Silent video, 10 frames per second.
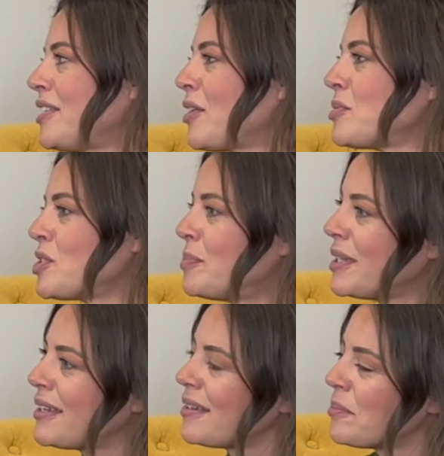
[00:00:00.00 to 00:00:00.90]
just
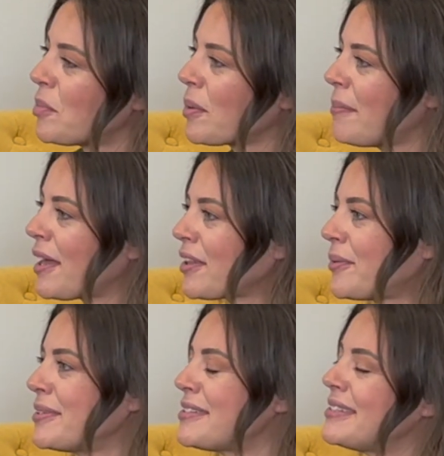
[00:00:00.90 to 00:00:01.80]
be more
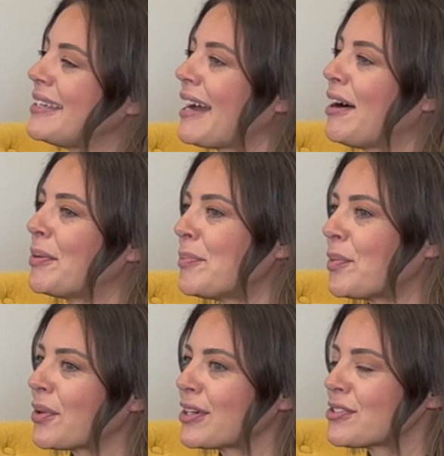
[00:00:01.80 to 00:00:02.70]
mellow and seek out
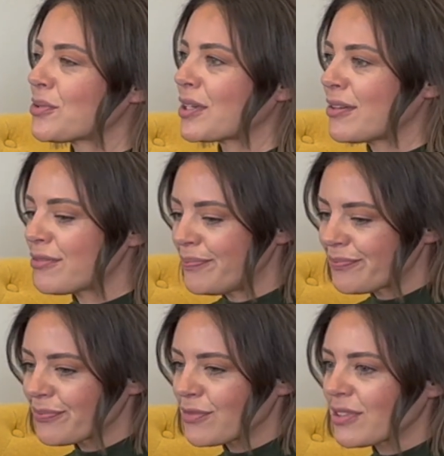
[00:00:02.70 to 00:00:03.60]
more sort of
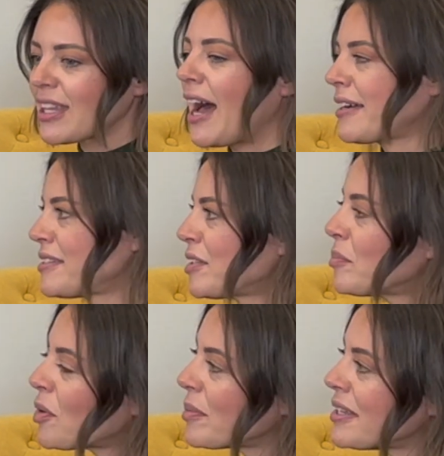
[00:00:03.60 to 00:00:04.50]
relaxing
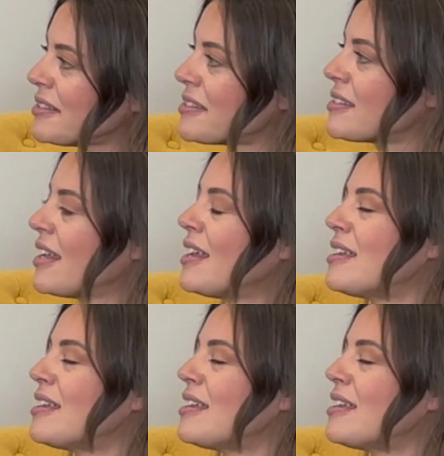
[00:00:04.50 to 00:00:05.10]
moments.